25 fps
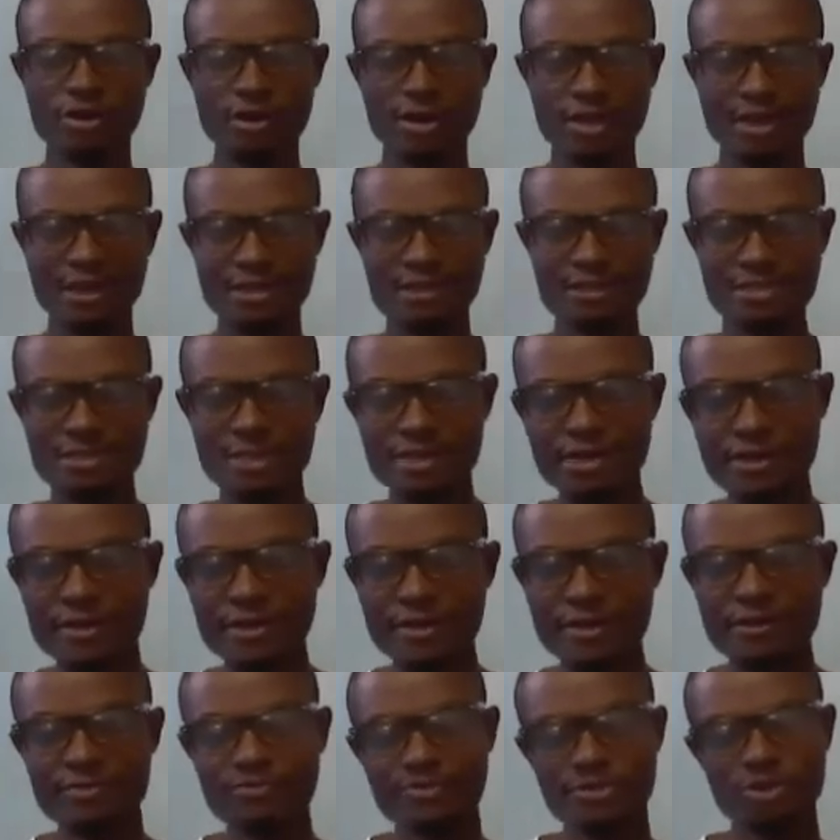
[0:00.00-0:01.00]
Let's
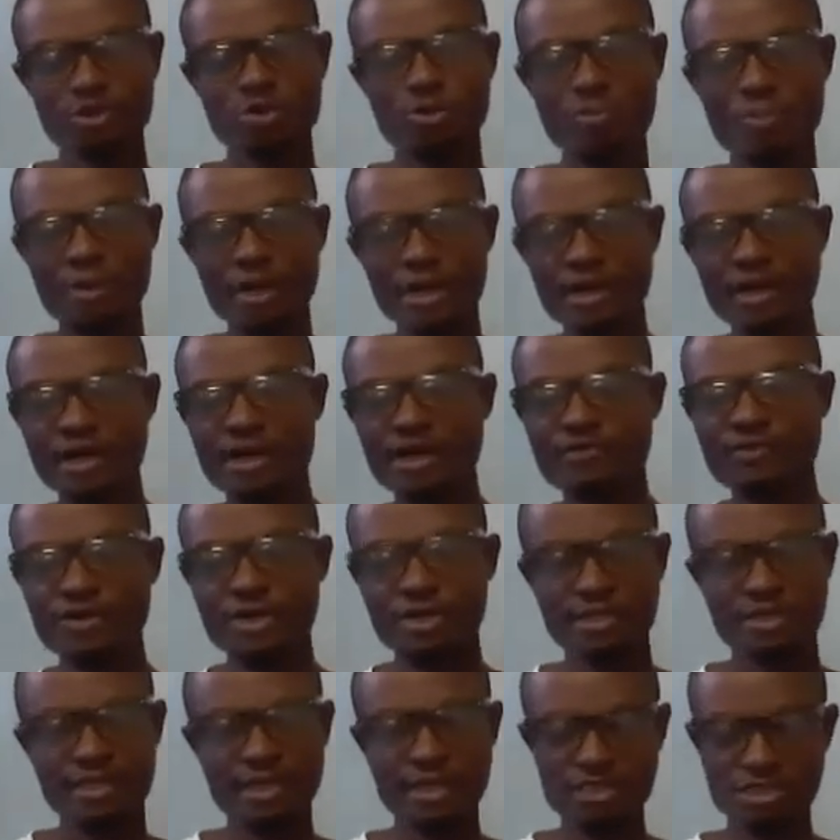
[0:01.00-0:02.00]
say you may have
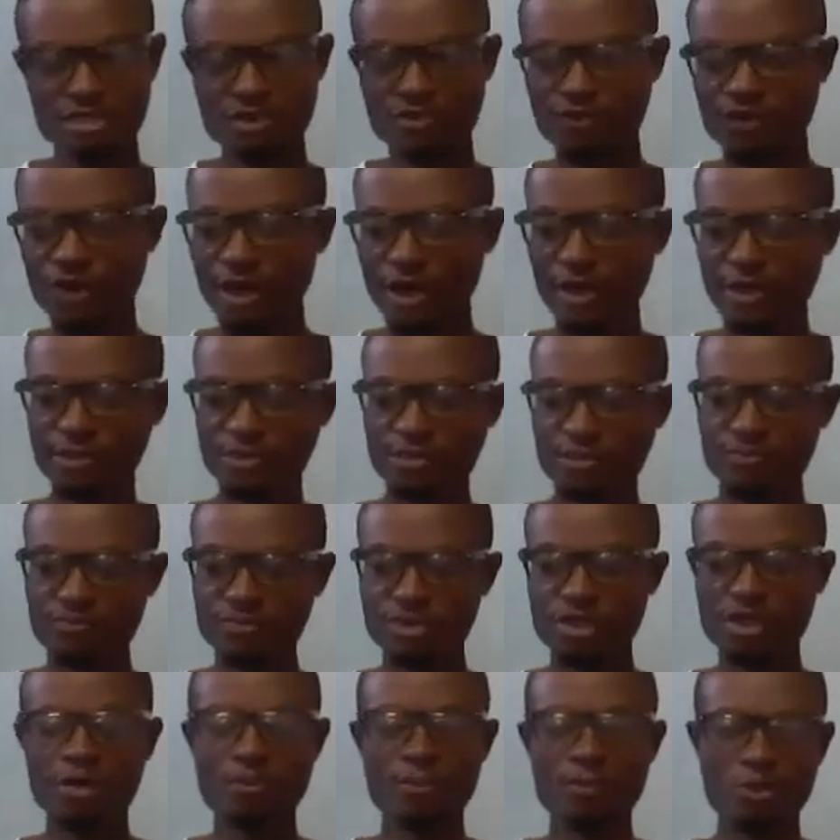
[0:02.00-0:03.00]
identified
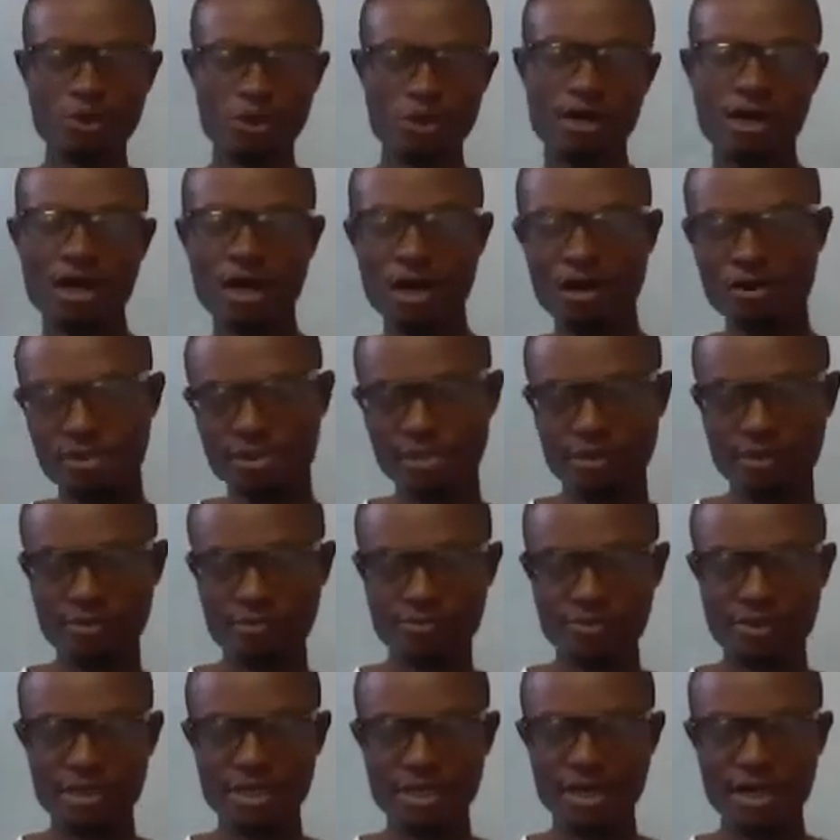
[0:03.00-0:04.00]
poor housing
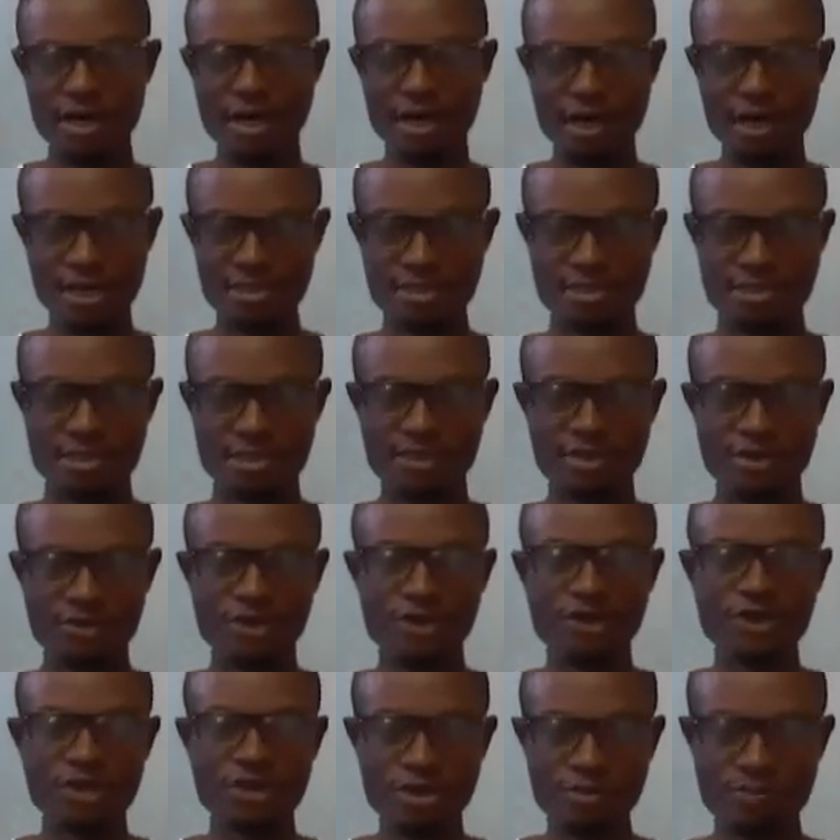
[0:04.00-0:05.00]
as the
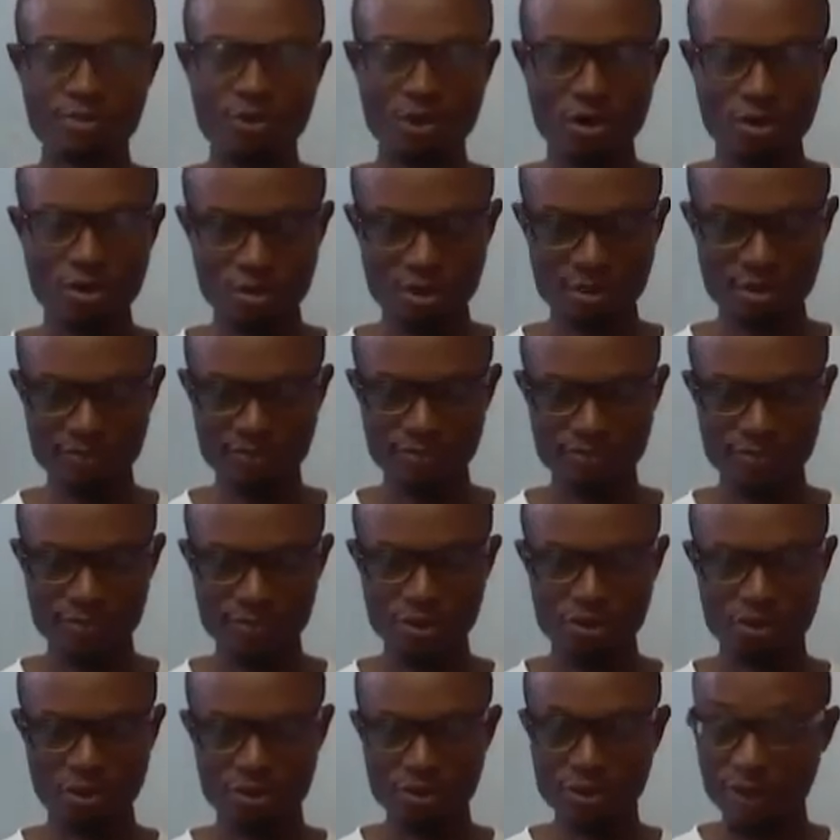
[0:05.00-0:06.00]
key problem
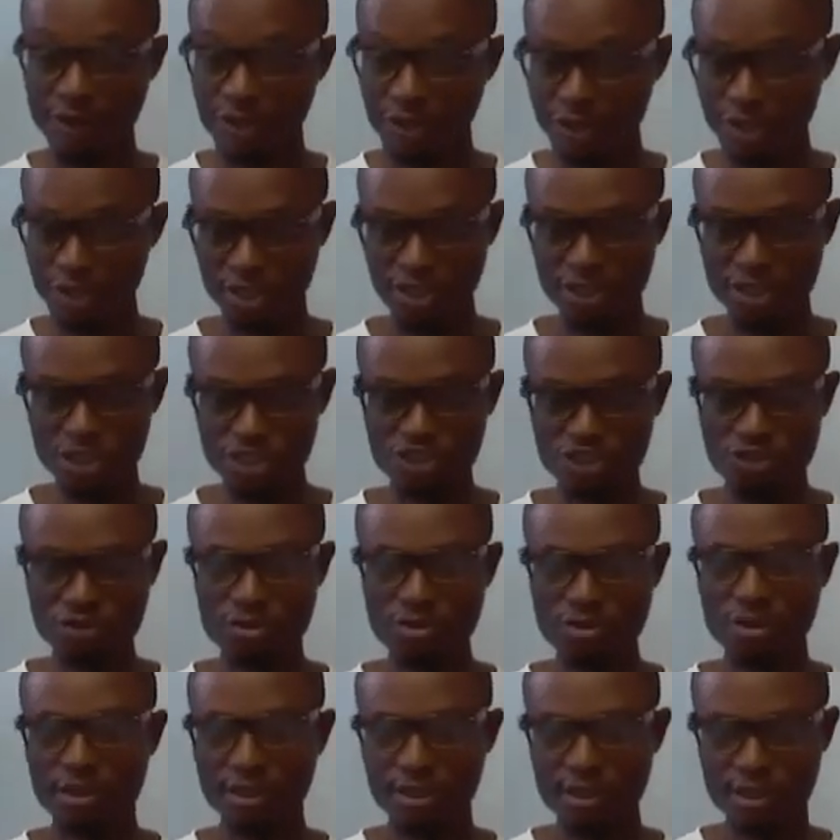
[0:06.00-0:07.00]
or the key
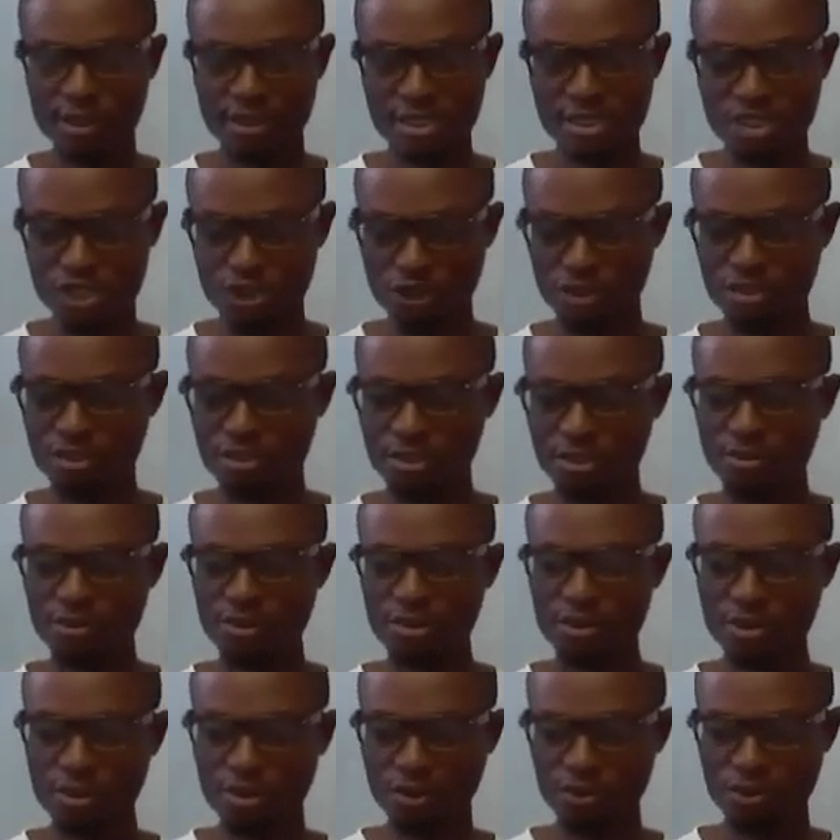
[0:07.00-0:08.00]
issue in a certain
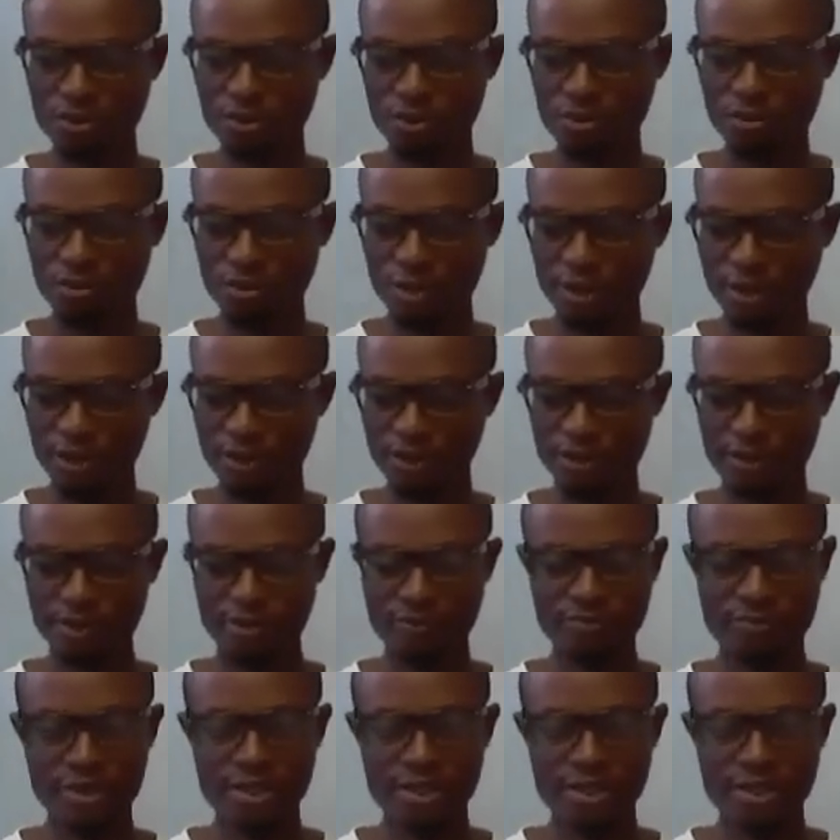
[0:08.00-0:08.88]
rural area.